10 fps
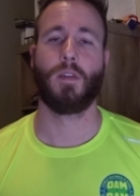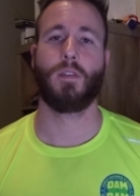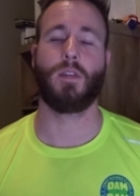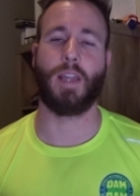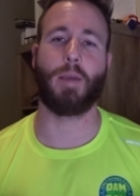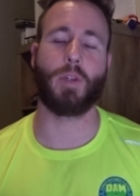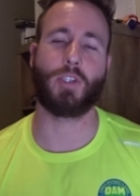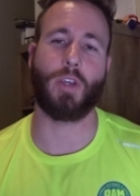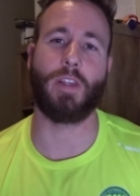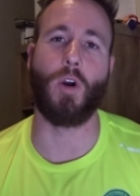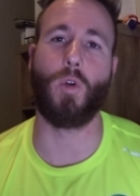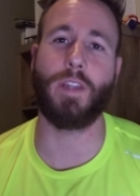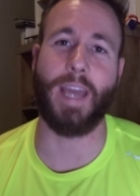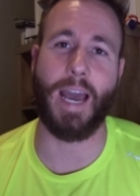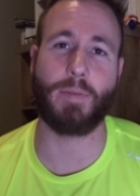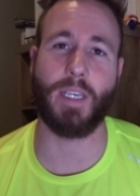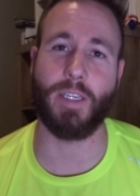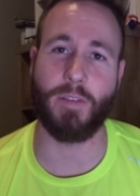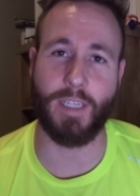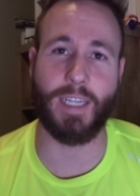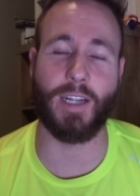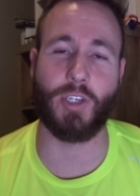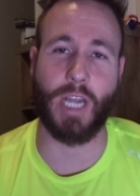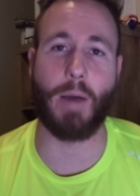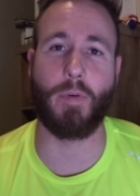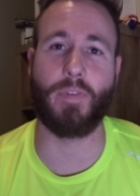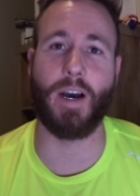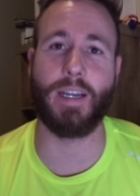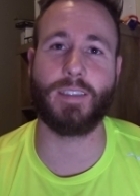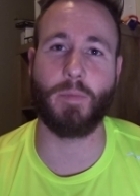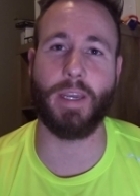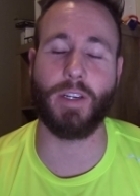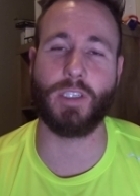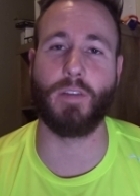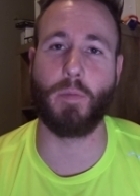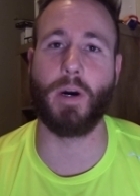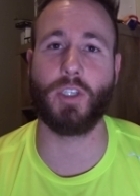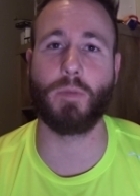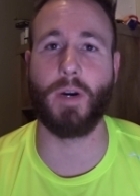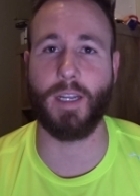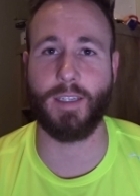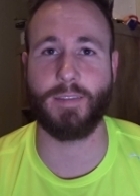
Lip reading: Today I'm going to show you the only apps that you need on Shopify to make yourself a bunch of money.